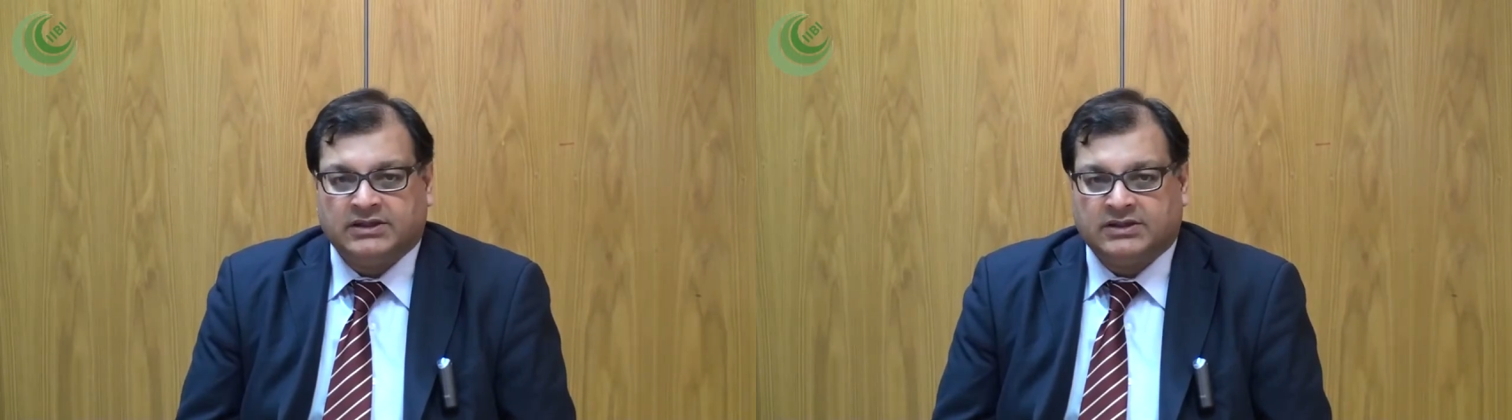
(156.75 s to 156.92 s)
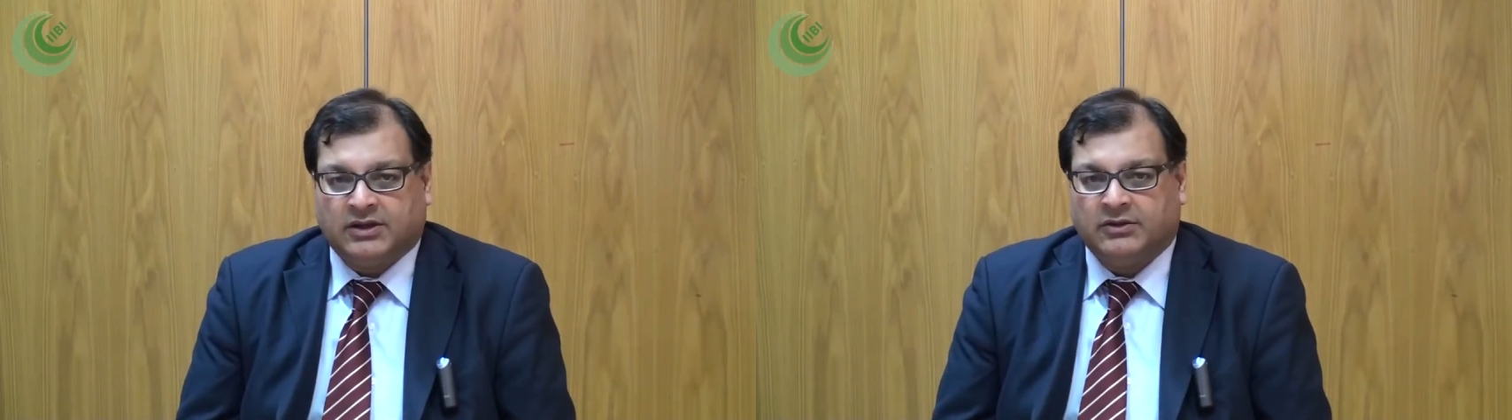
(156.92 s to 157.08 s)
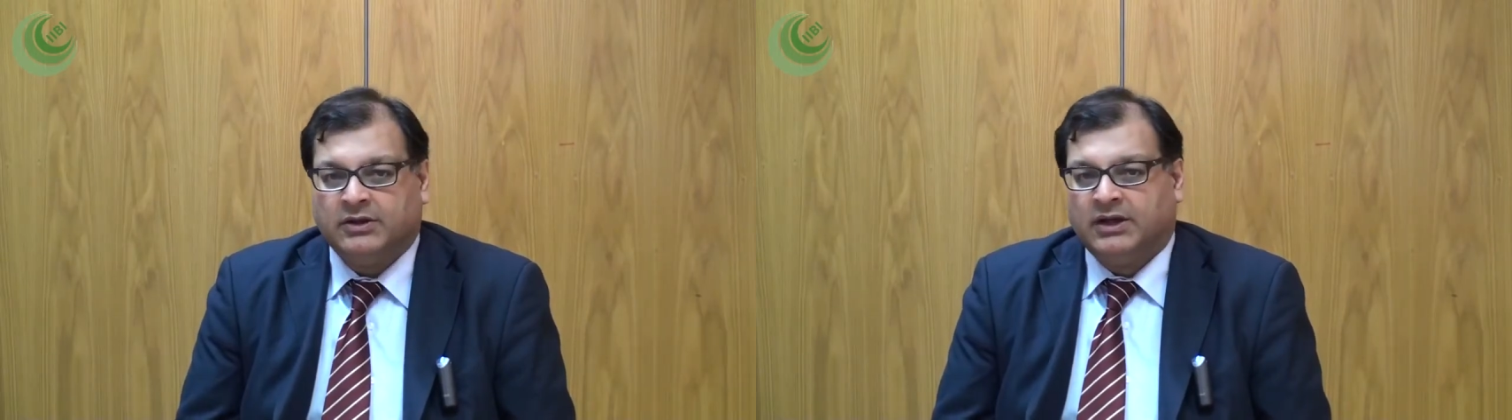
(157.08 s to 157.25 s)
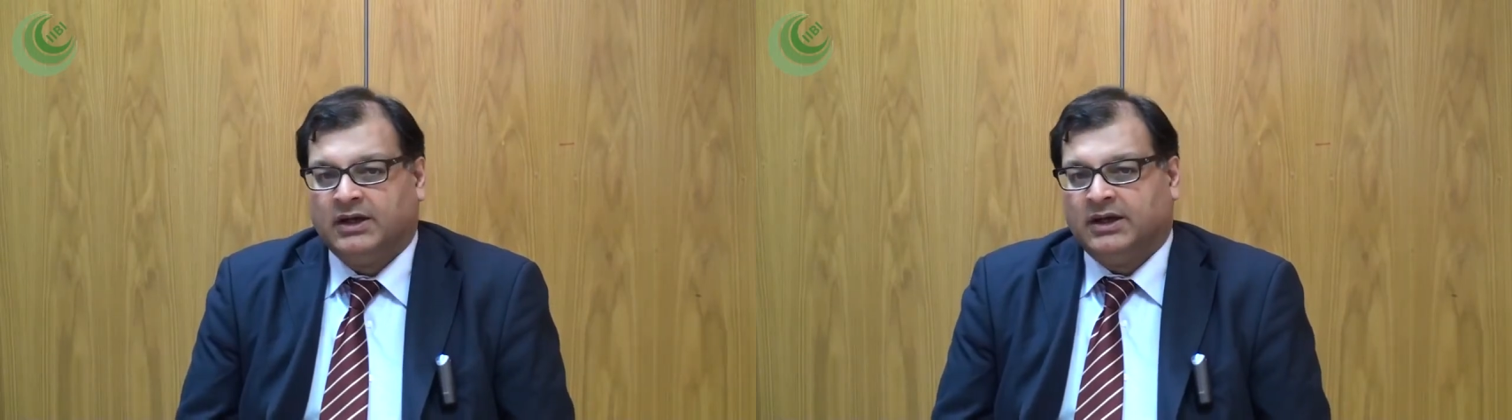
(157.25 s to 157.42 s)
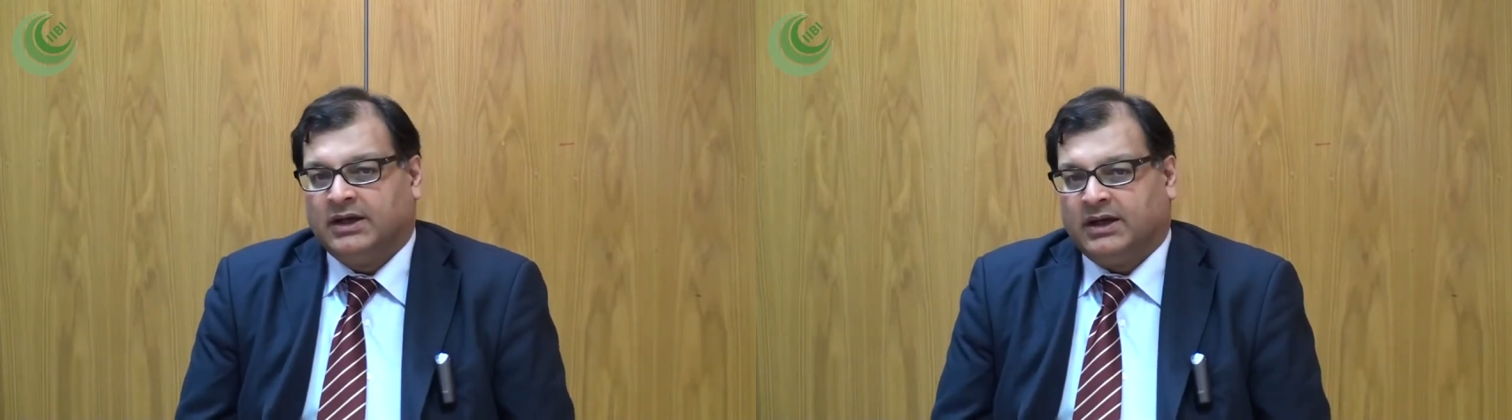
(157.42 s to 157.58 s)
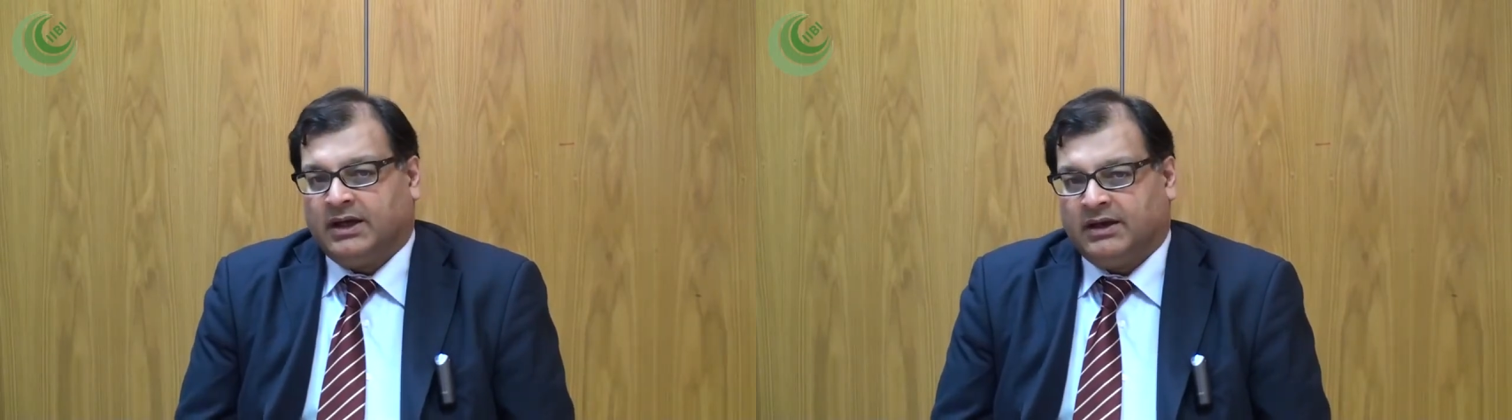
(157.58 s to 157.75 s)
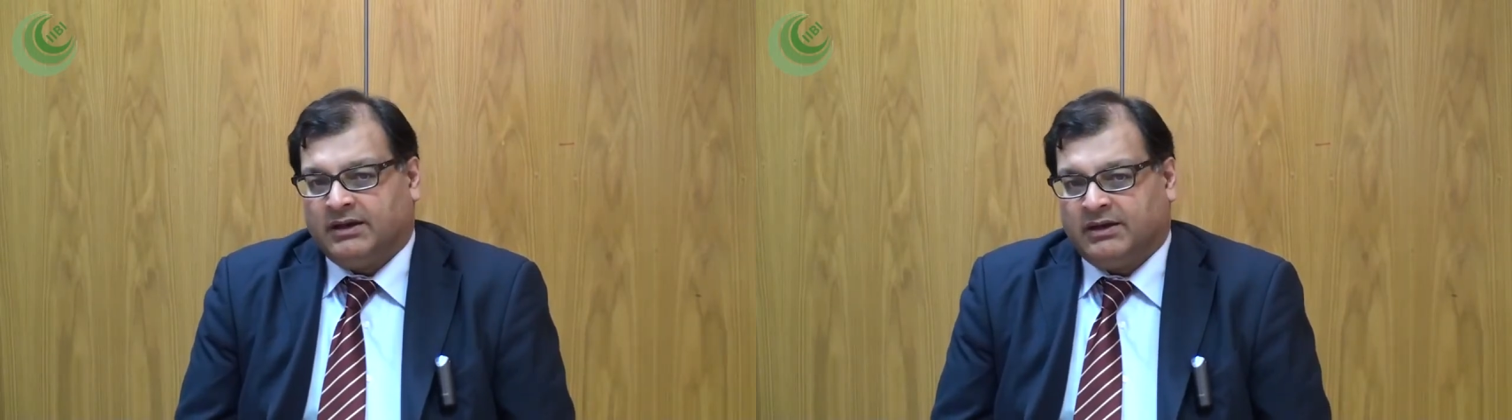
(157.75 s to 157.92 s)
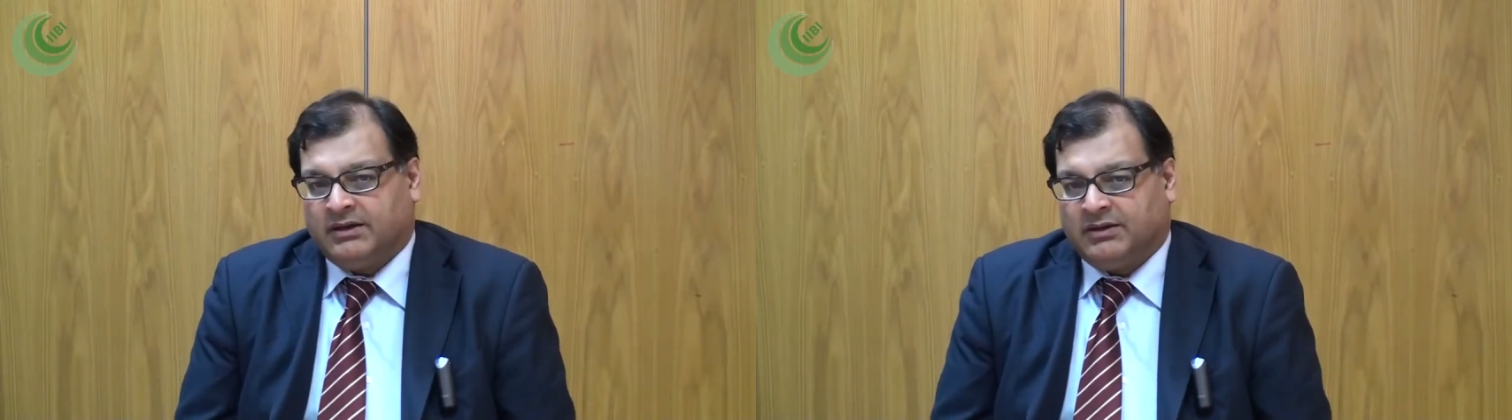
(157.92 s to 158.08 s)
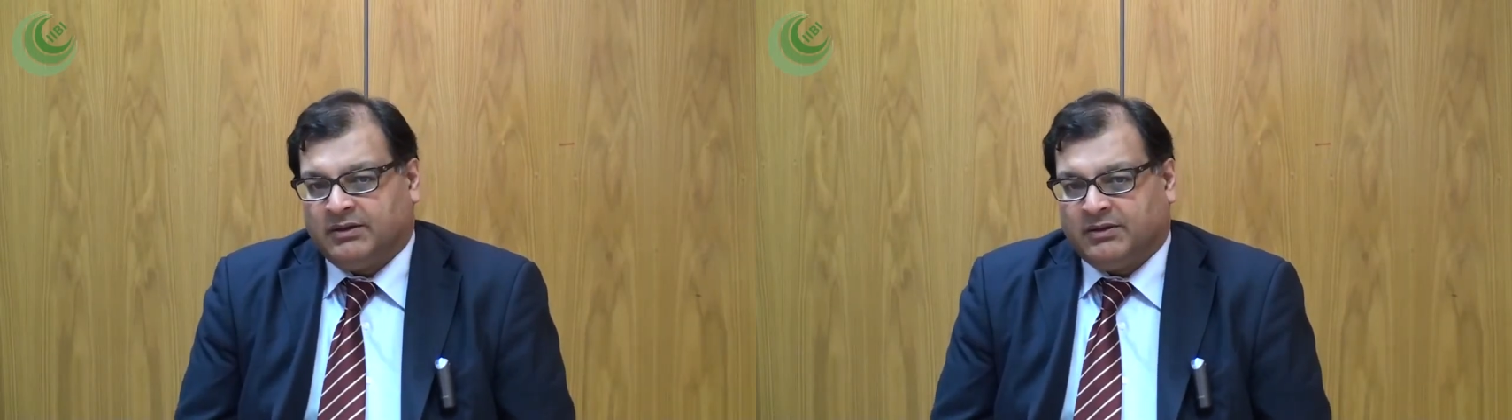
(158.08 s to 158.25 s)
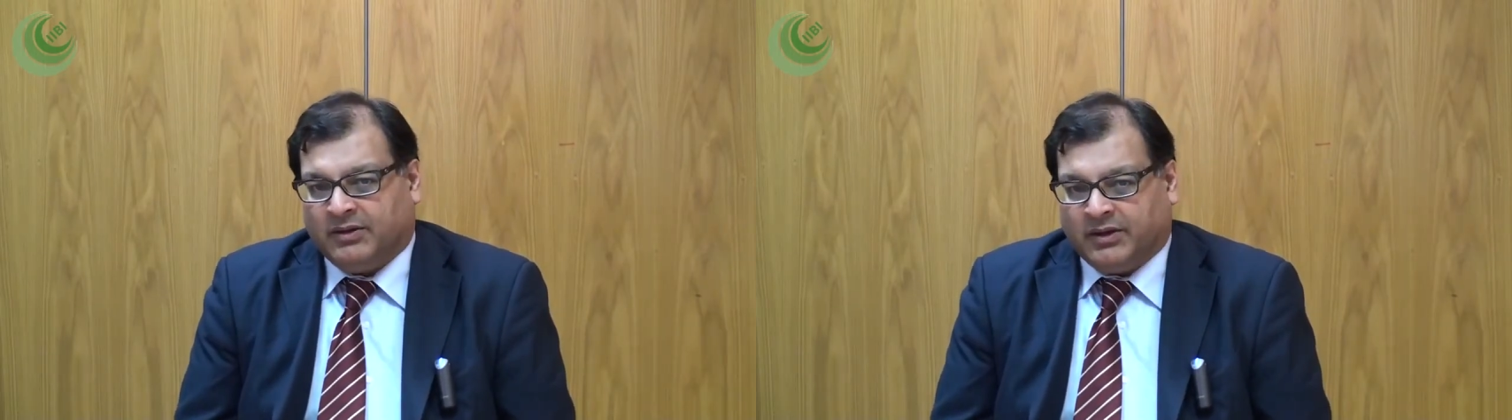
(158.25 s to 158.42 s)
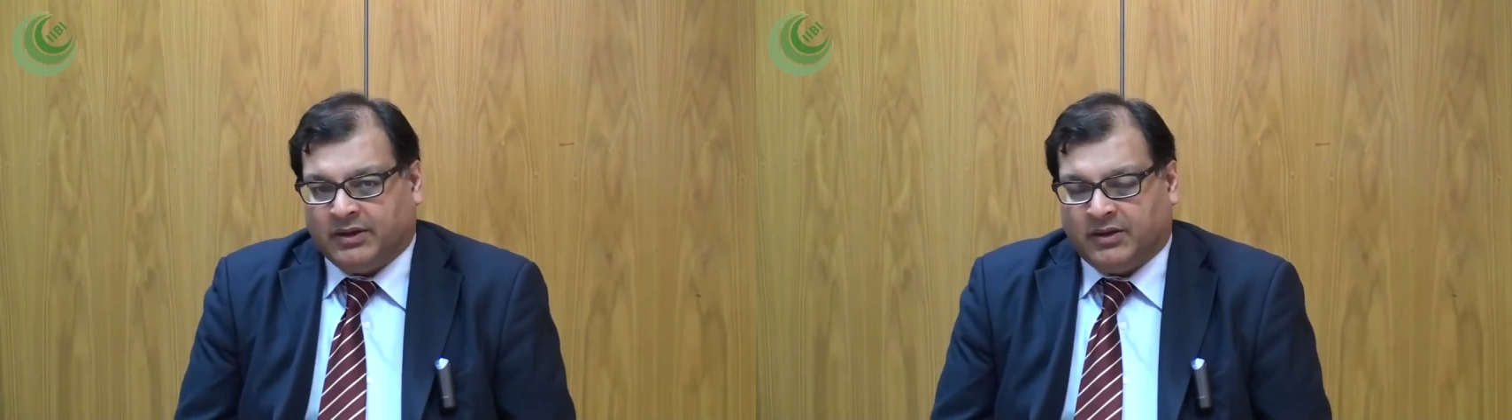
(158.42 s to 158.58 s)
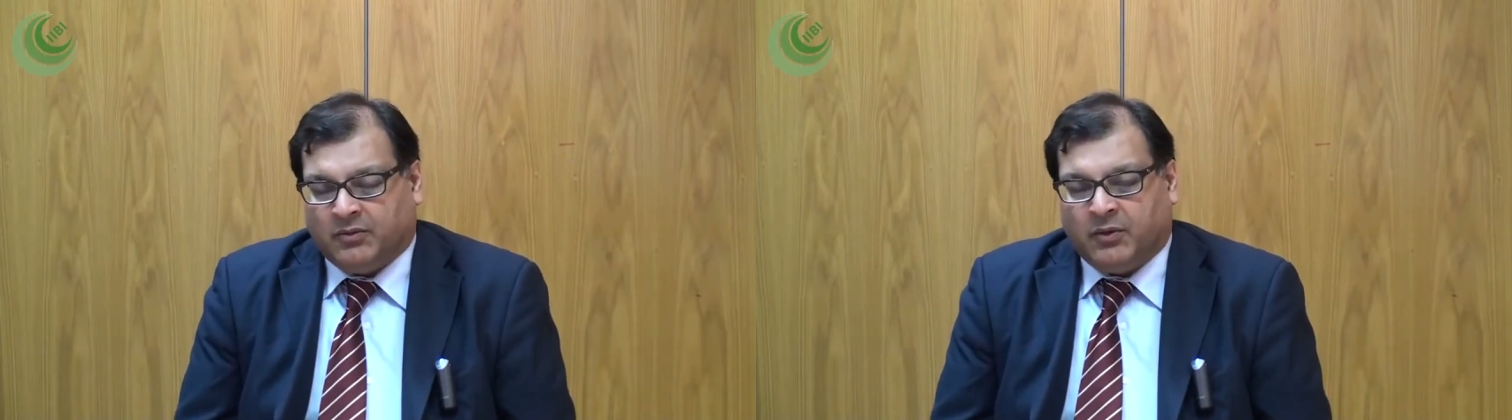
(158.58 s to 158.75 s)
So,
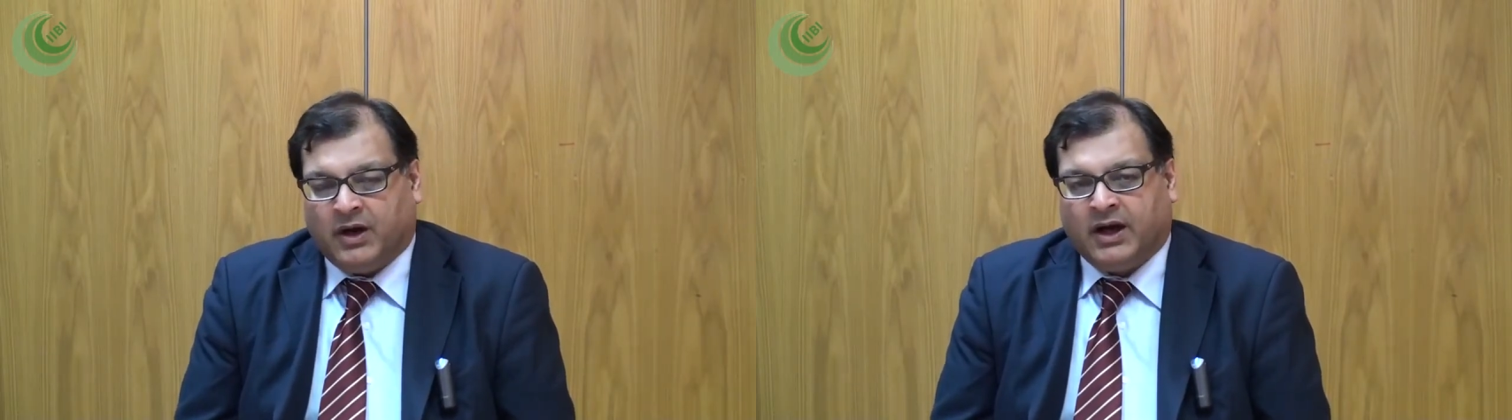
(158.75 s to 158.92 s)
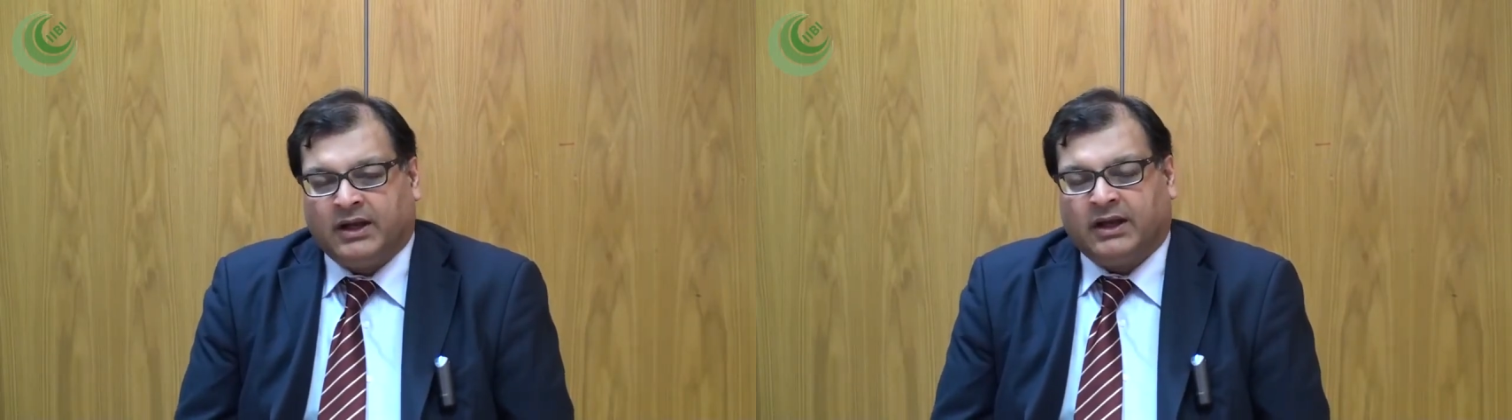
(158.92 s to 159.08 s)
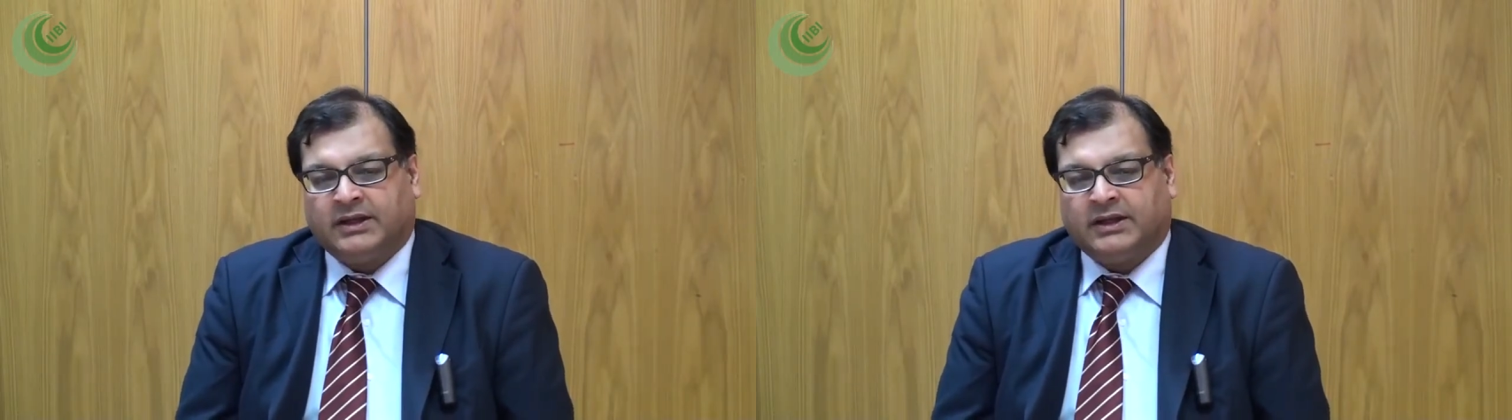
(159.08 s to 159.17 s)
while